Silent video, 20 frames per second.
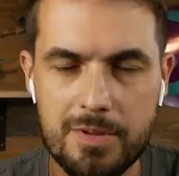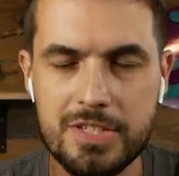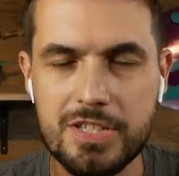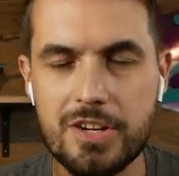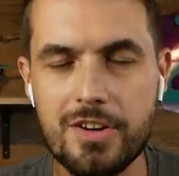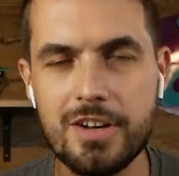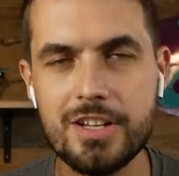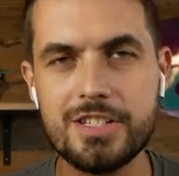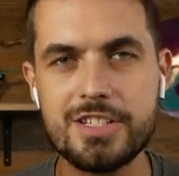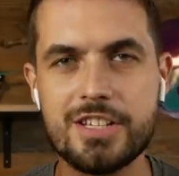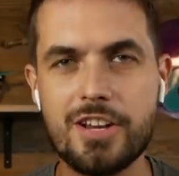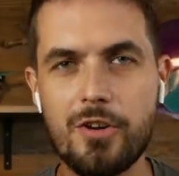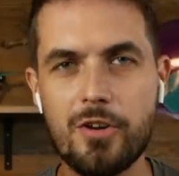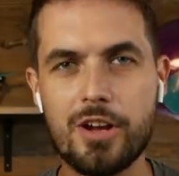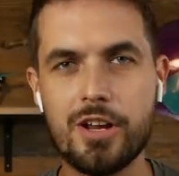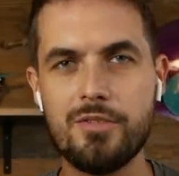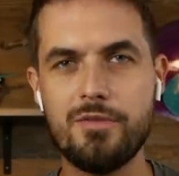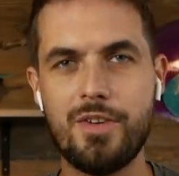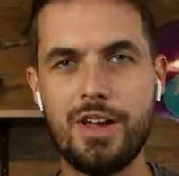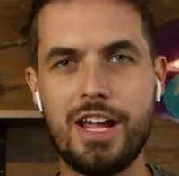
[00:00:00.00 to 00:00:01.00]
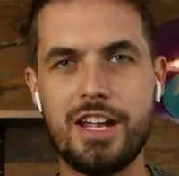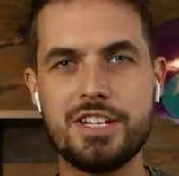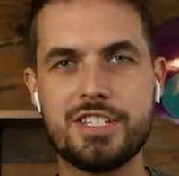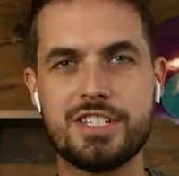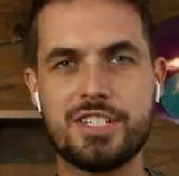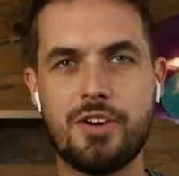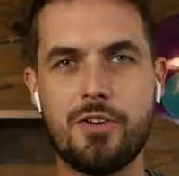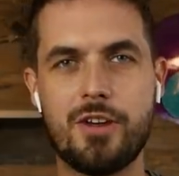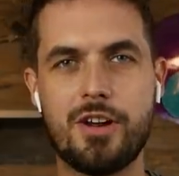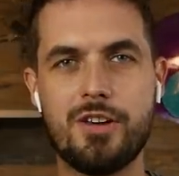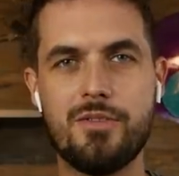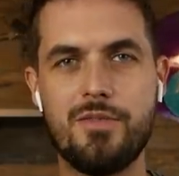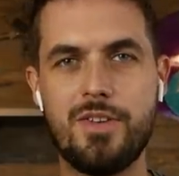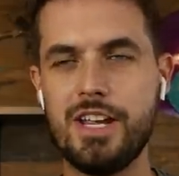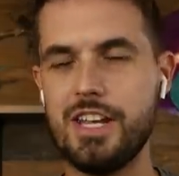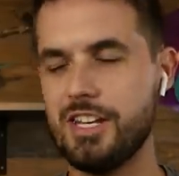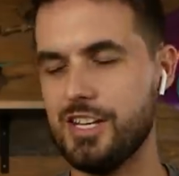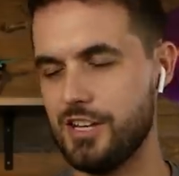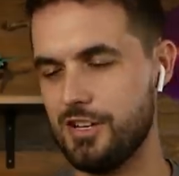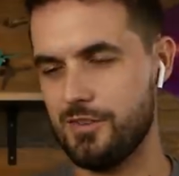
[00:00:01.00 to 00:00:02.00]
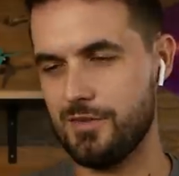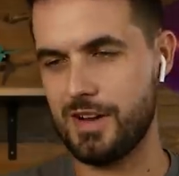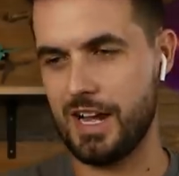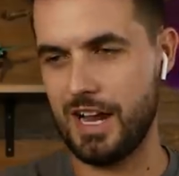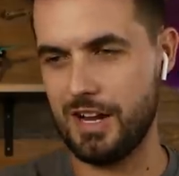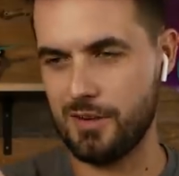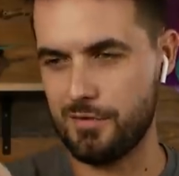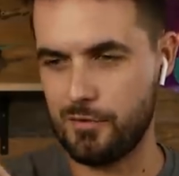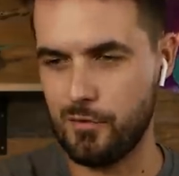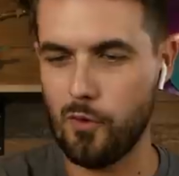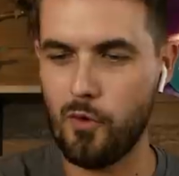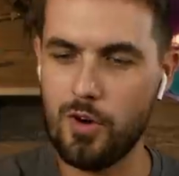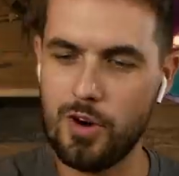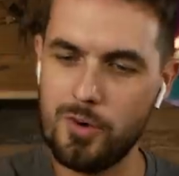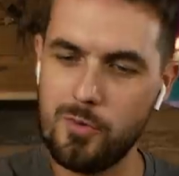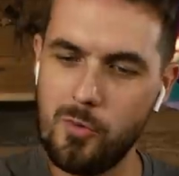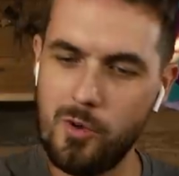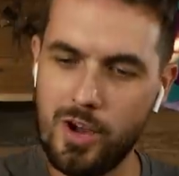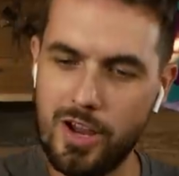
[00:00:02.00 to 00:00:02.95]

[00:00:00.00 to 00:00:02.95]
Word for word: what's dude, wrong with it's that? So it's so convenient. You've got your four in